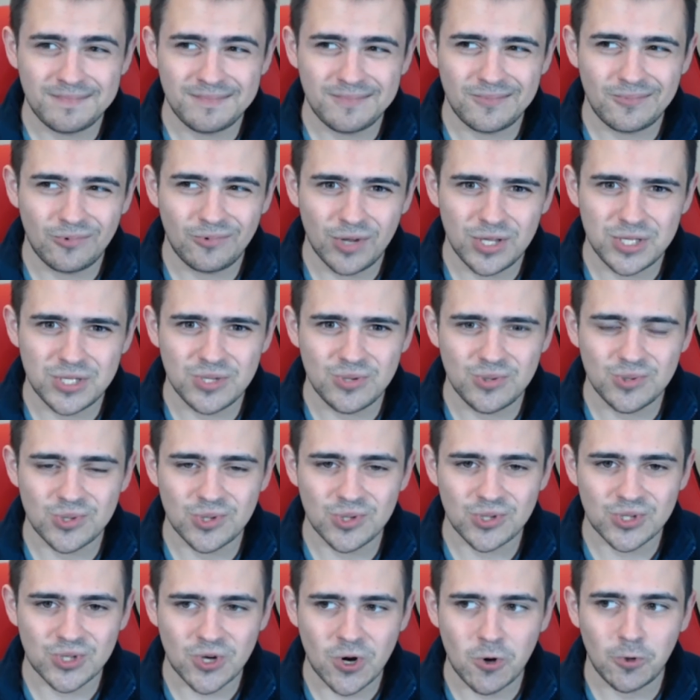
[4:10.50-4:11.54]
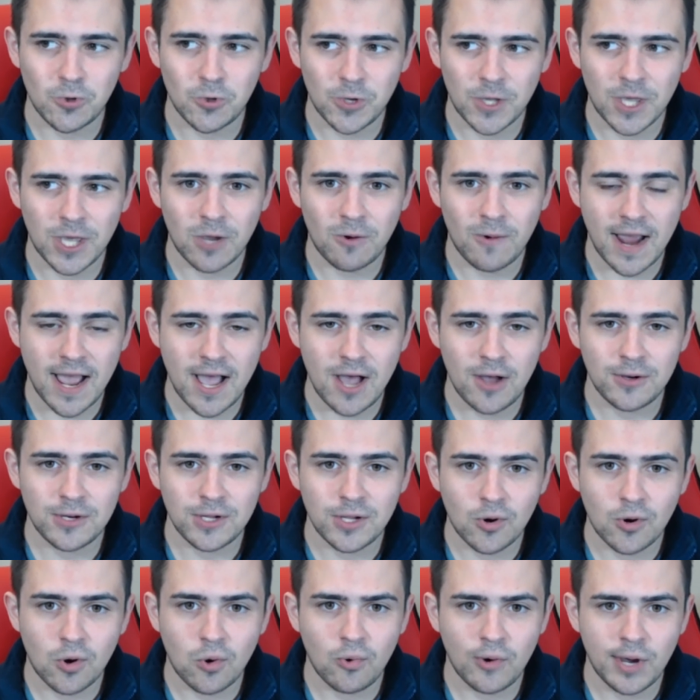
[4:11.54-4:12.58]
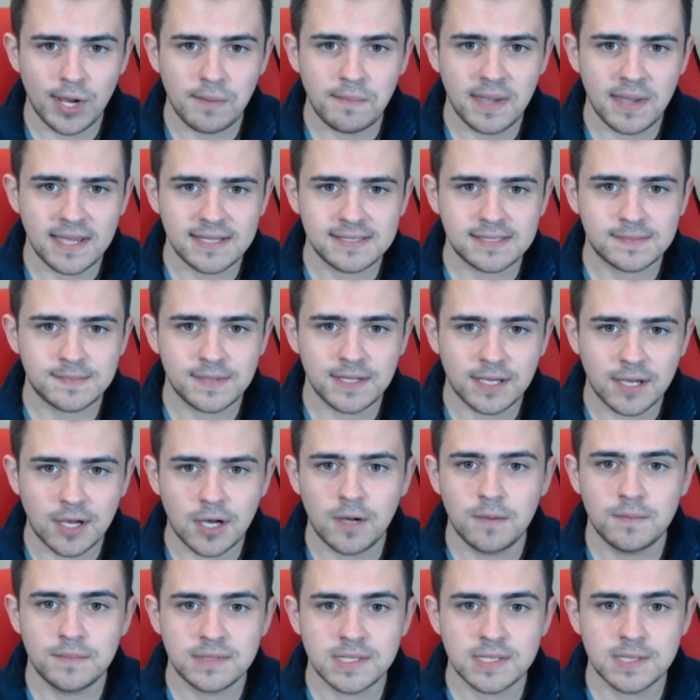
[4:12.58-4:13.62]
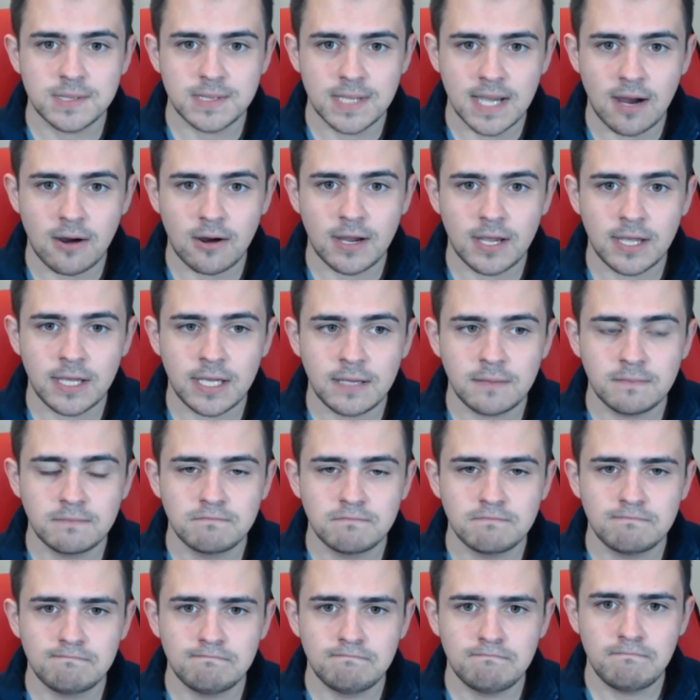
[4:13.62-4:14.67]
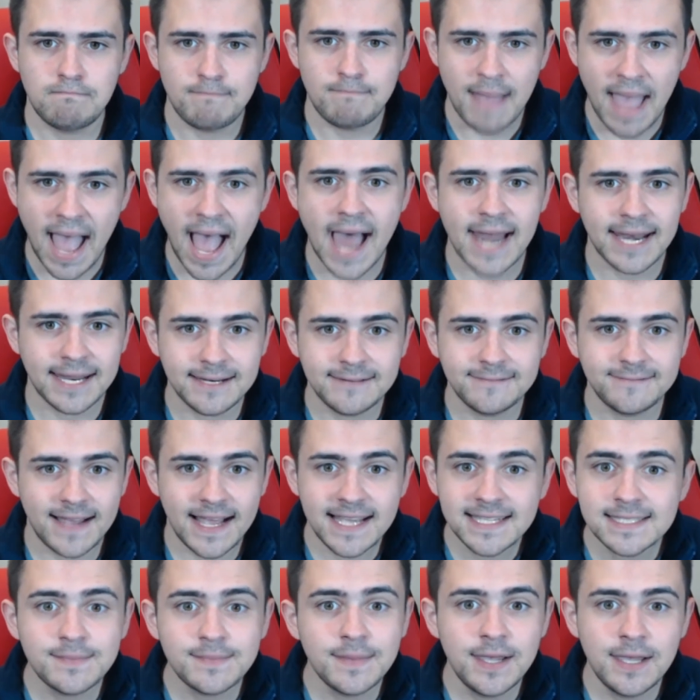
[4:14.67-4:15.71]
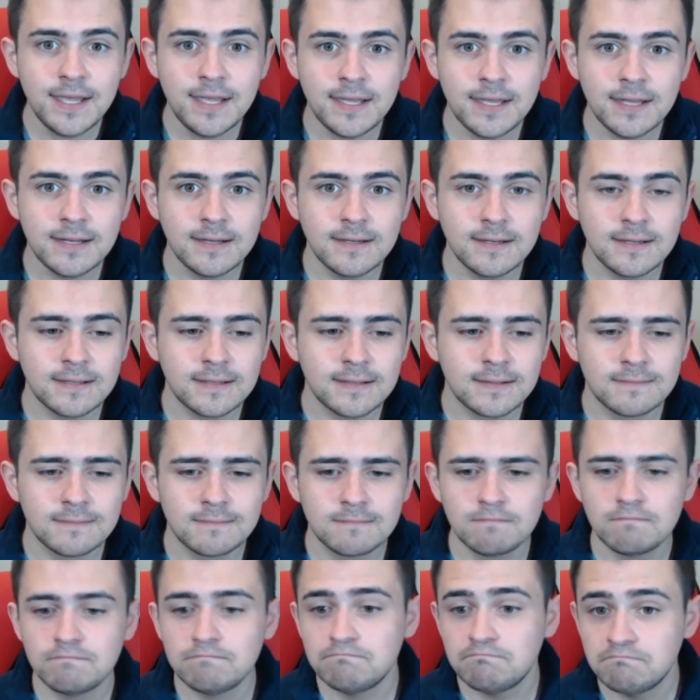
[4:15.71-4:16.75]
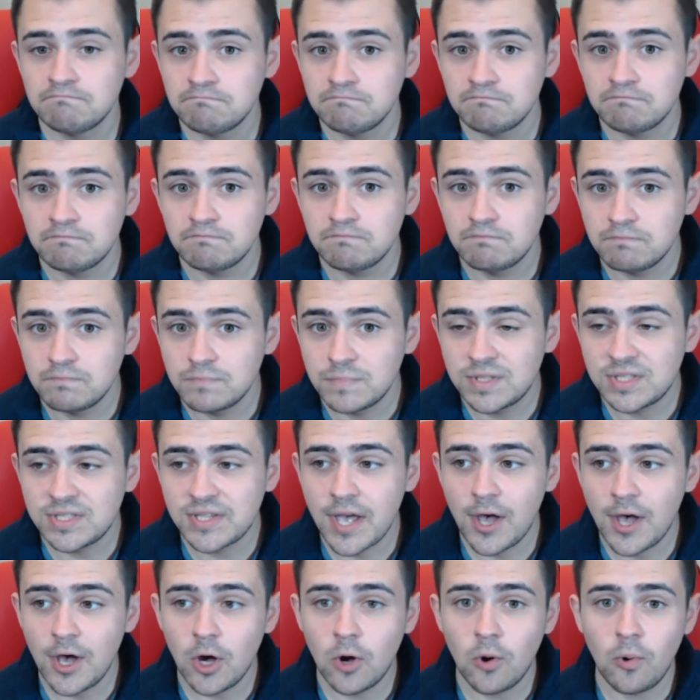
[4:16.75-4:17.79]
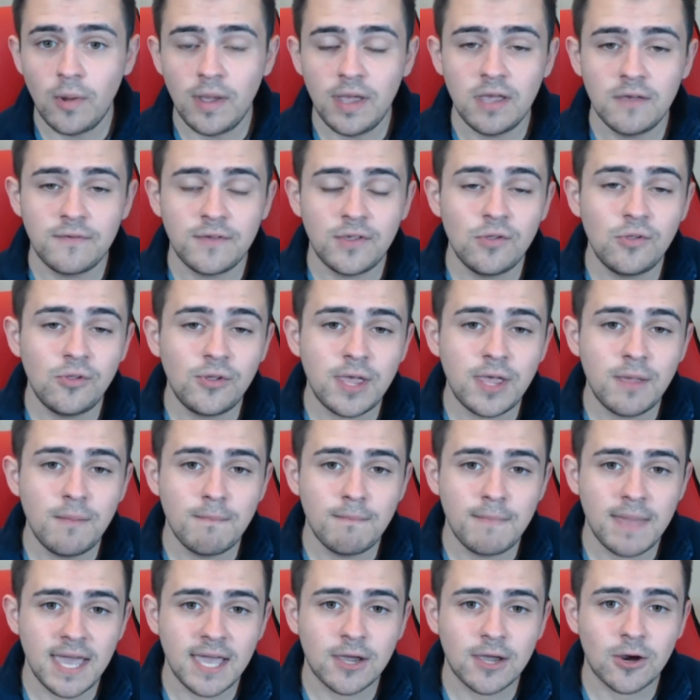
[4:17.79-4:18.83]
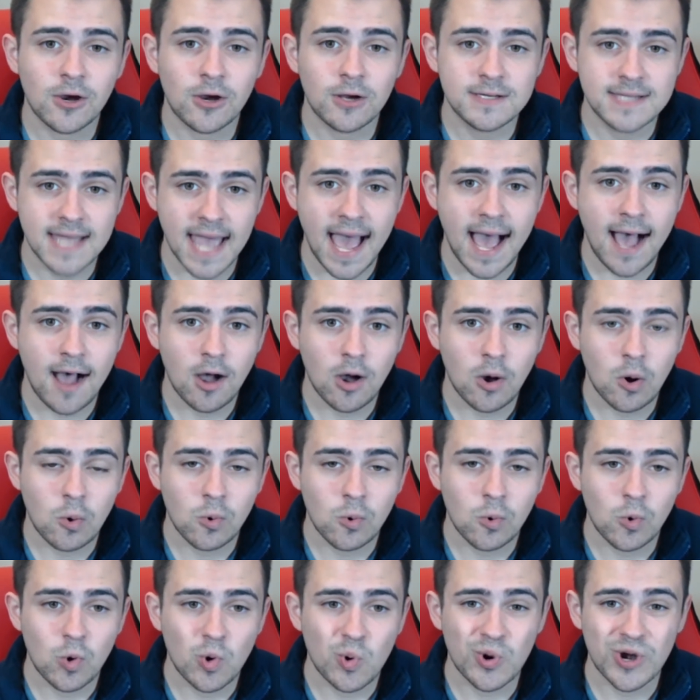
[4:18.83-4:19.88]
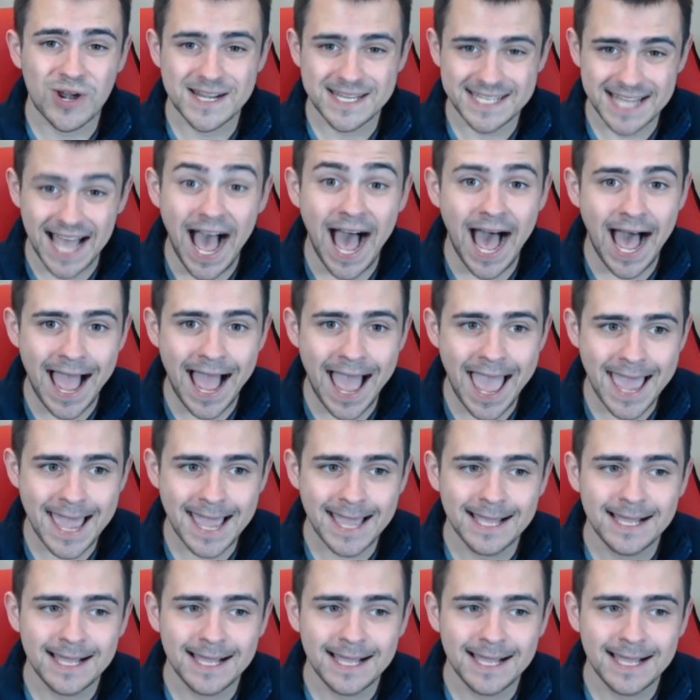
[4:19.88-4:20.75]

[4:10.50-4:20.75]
once users start looking around, Coinbase becomes a very bad investment. And so if you look at MakerDAO or DAI,